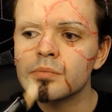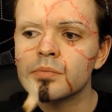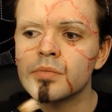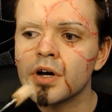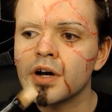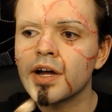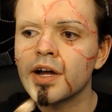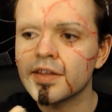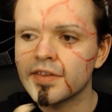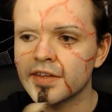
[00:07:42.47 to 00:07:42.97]

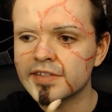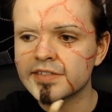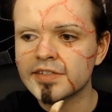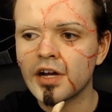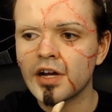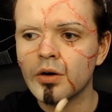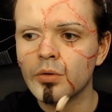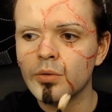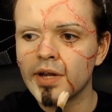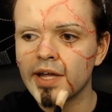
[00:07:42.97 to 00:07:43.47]
my
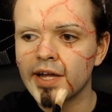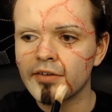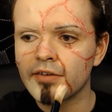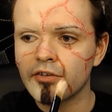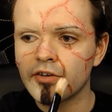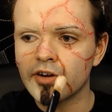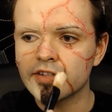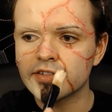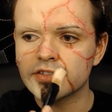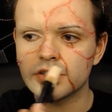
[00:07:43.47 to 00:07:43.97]
this whole
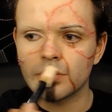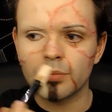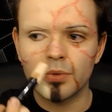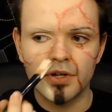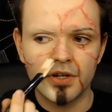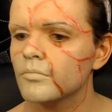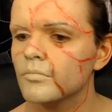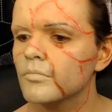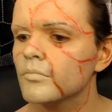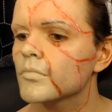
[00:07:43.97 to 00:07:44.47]
area is
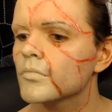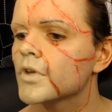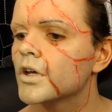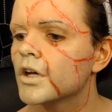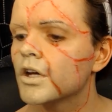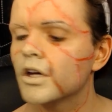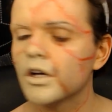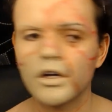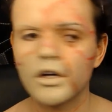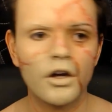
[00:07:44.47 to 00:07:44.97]
stopping at the
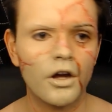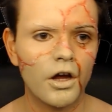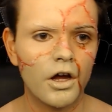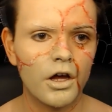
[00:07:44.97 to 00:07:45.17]
edge.